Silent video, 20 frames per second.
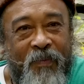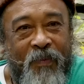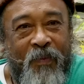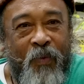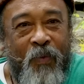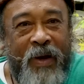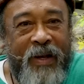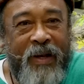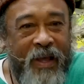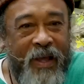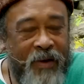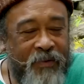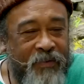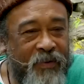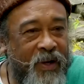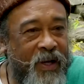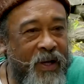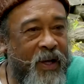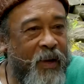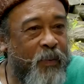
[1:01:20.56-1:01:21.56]

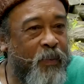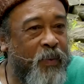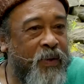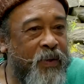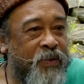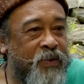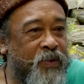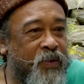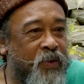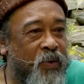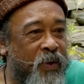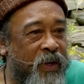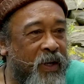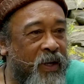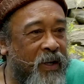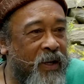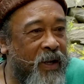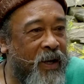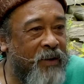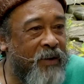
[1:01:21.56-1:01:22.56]
Whatever happens, you
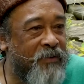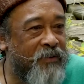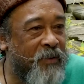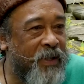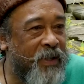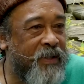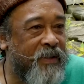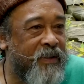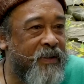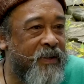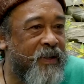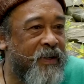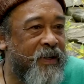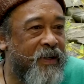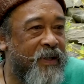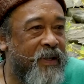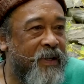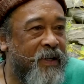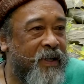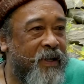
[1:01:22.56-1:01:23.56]
can learn from it.
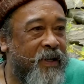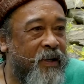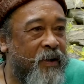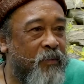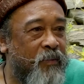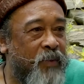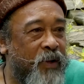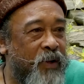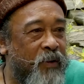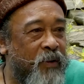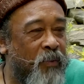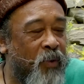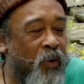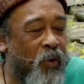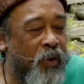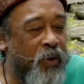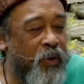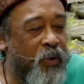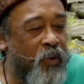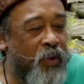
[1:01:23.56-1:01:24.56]
But the
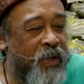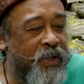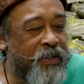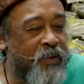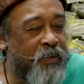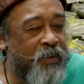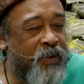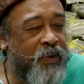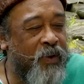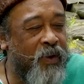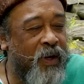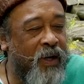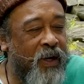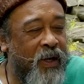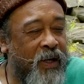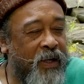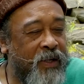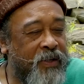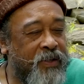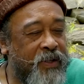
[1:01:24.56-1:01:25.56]
more you listen with your
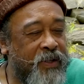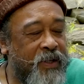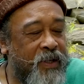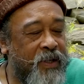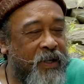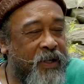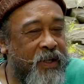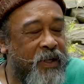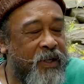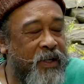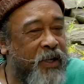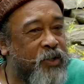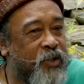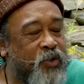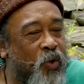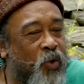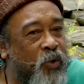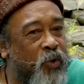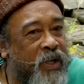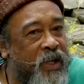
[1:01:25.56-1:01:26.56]
heart, there's
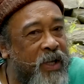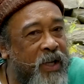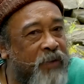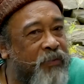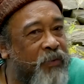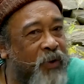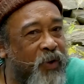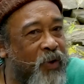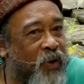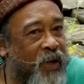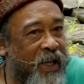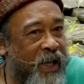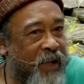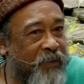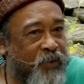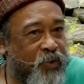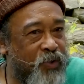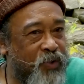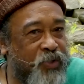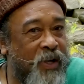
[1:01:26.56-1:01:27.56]
no need for your
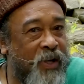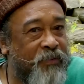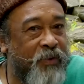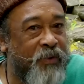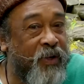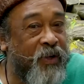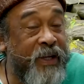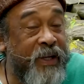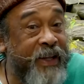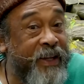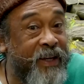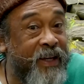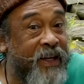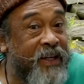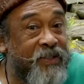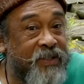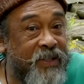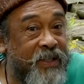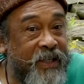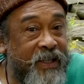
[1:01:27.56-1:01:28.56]
life to suffer
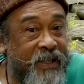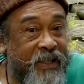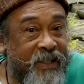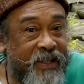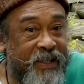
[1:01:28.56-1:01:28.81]
needlessly.